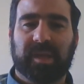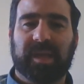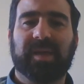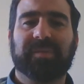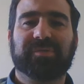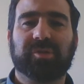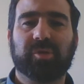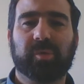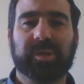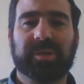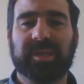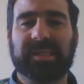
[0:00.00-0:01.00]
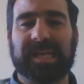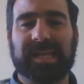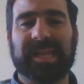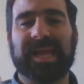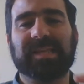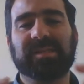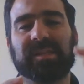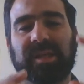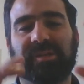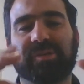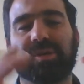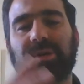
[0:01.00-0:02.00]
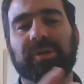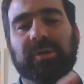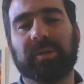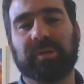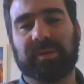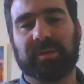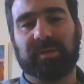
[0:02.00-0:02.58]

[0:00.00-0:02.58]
have to do with it, that it has an eternal